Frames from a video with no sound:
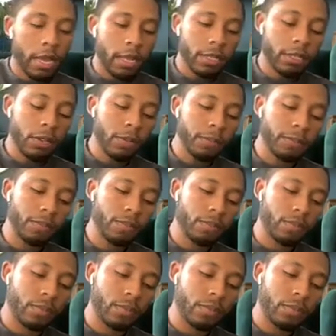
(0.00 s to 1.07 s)
So,
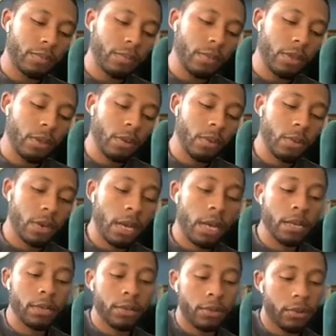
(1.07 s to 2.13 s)
what I
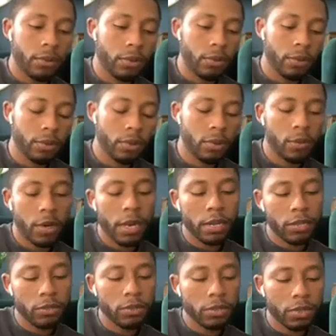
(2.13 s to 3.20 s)
do, or what I
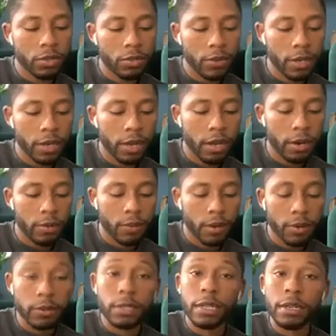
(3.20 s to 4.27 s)
used to do at Goddard when I
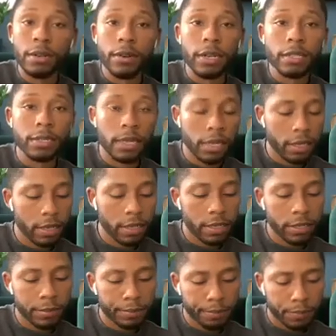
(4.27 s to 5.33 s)
was integrating
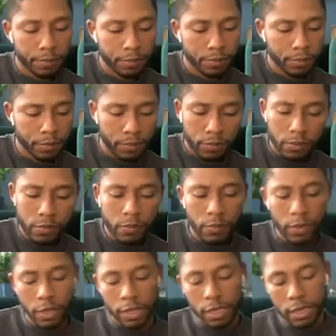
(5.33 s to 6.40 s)
satellites,
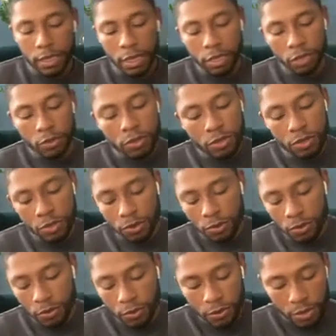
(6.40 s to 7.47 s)
is I used
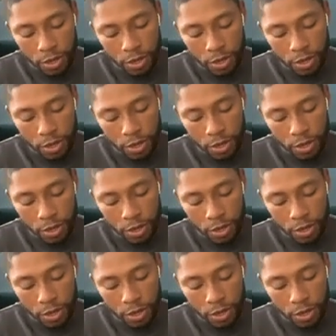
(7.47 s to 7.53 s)
to